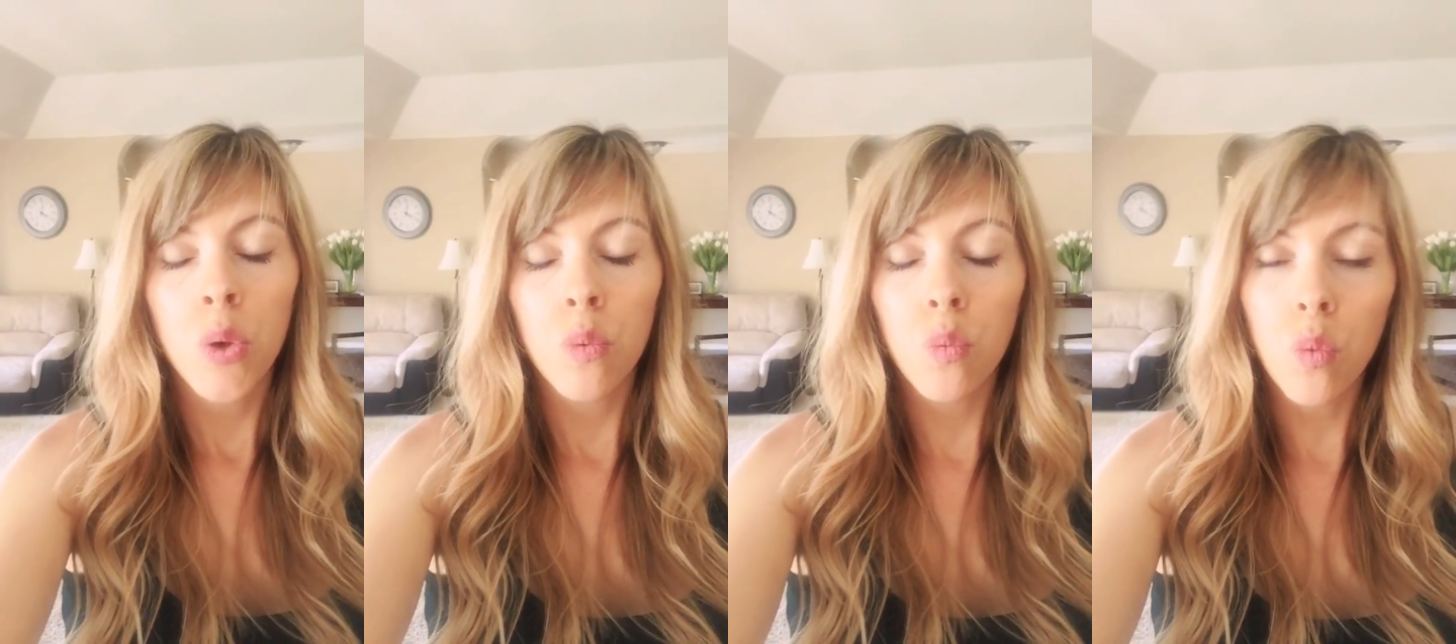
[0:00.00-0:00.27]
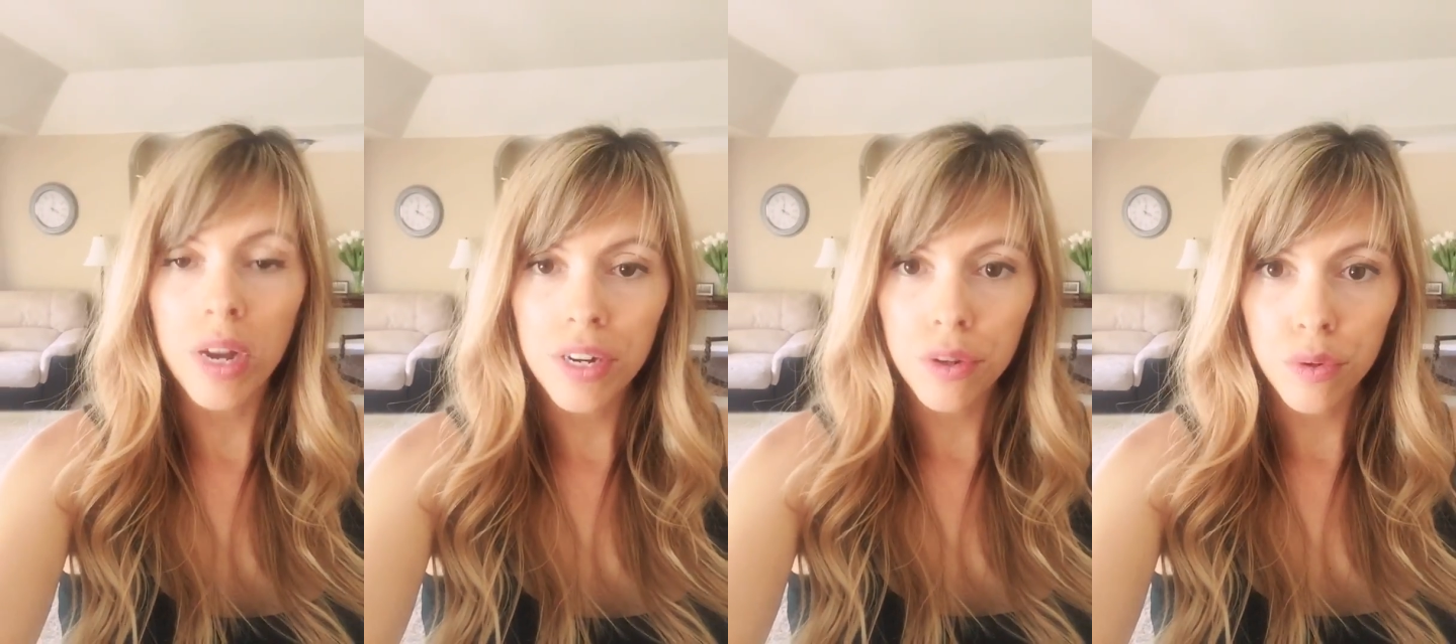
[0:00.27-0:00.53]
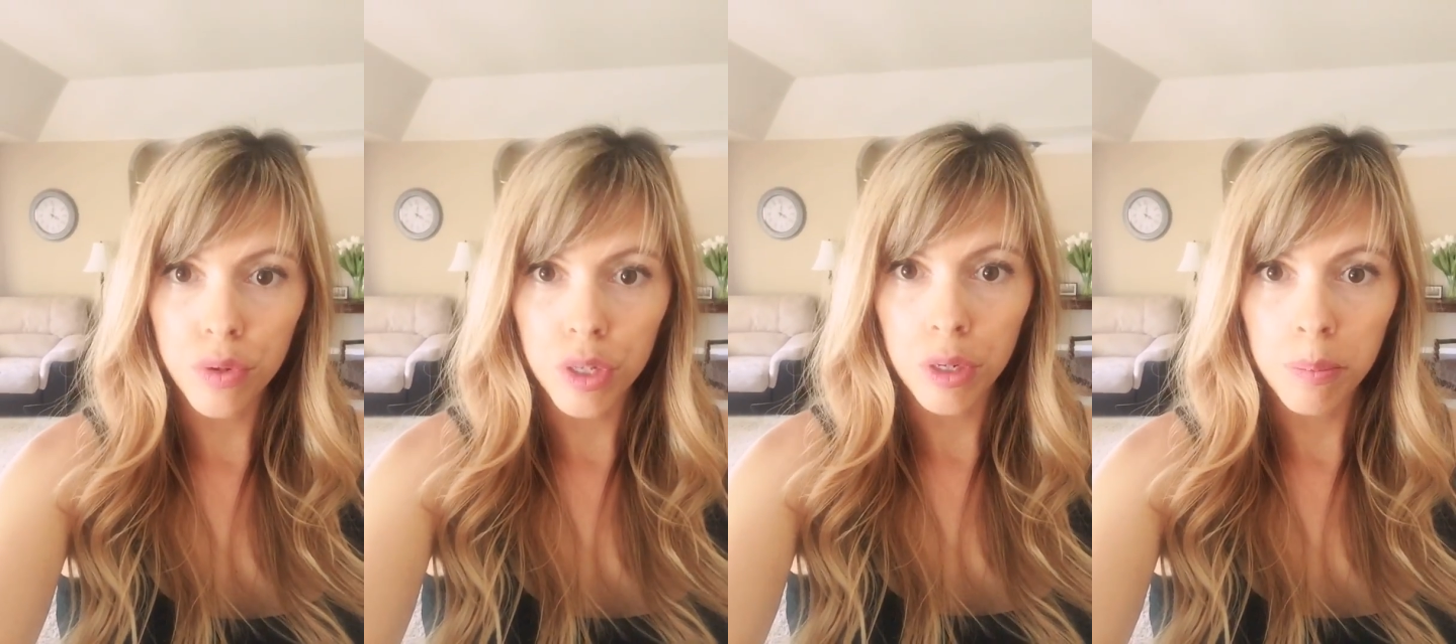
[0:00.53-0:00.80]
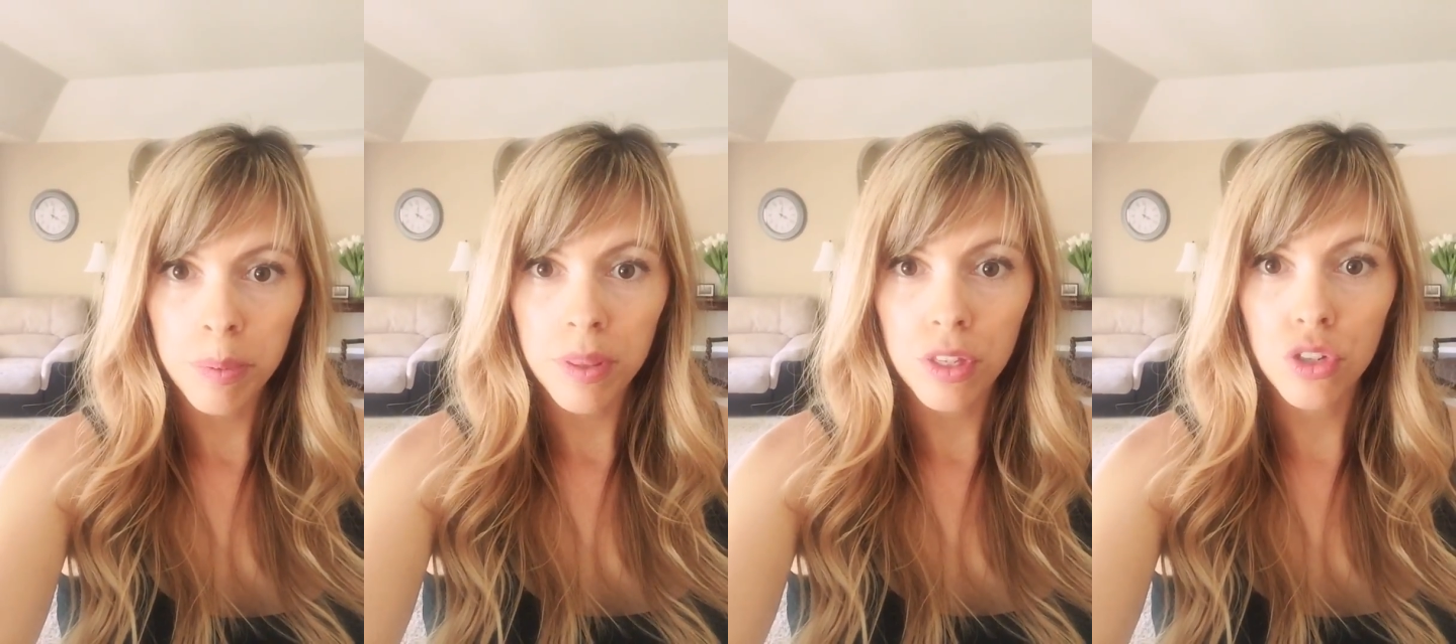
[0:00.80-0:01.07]
One
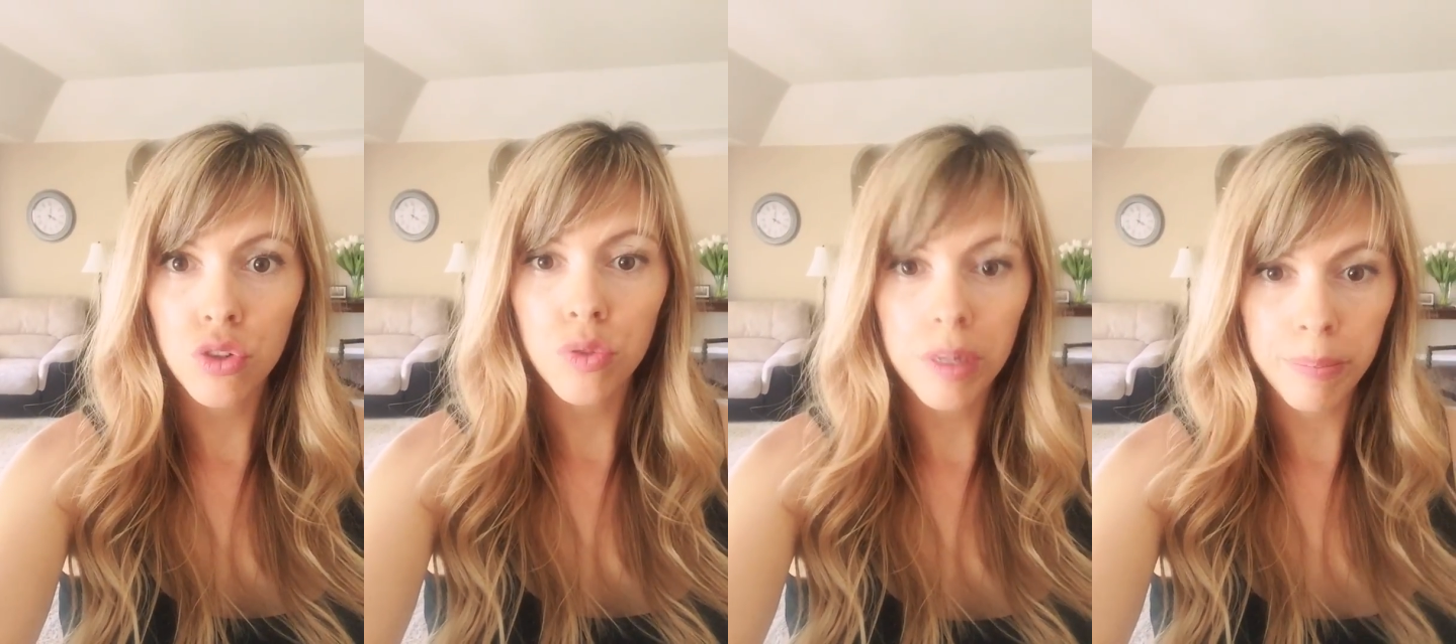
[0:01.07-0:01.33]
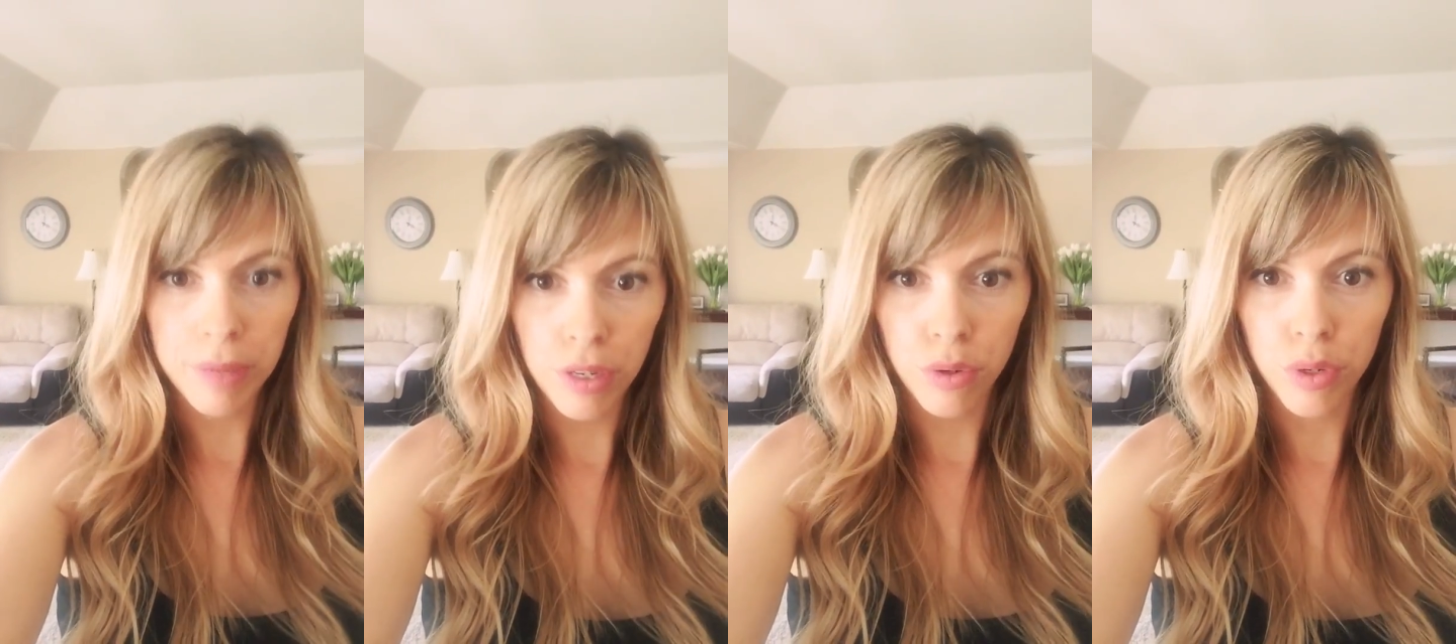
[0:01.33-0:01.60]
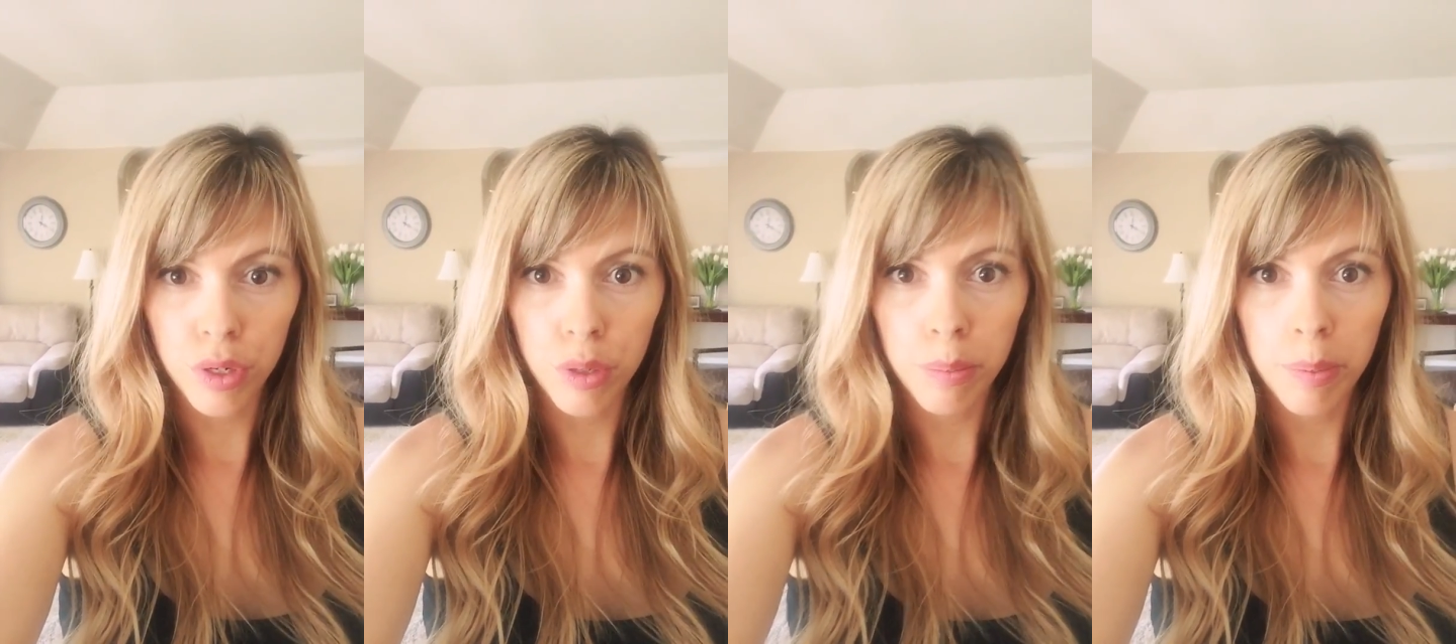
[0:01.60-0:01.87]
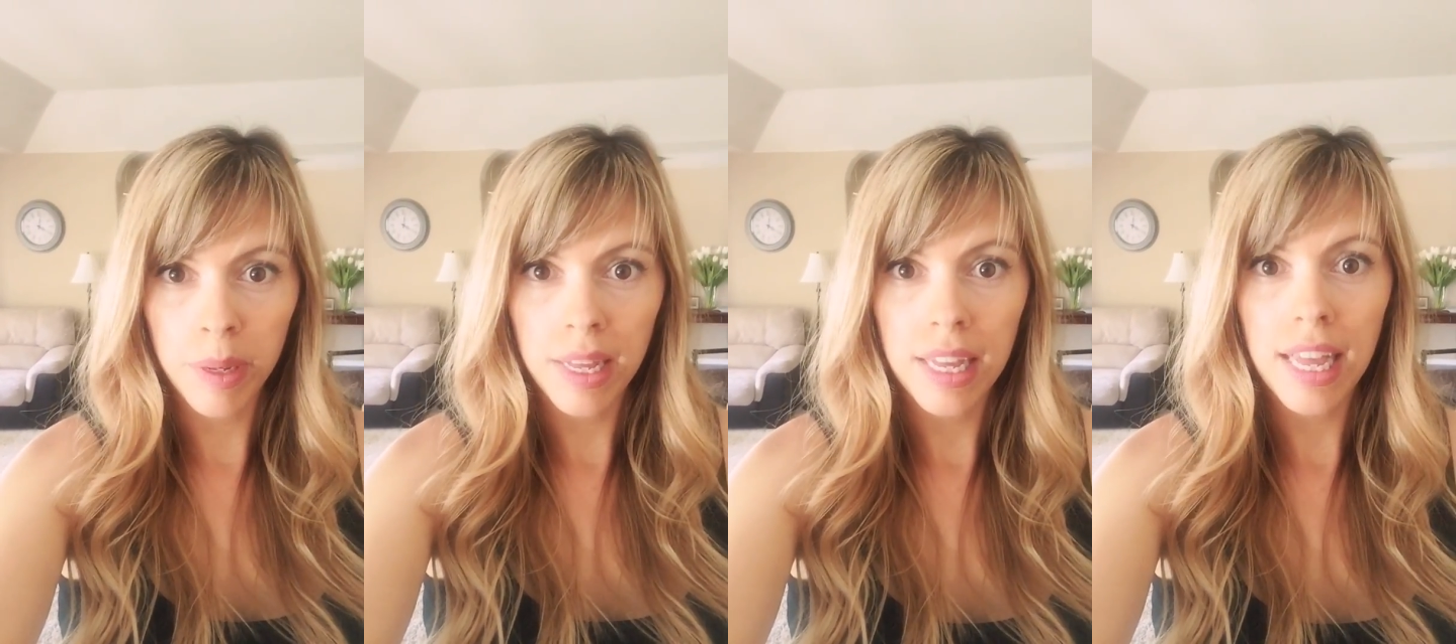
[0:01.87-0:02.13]
group, the treatment group,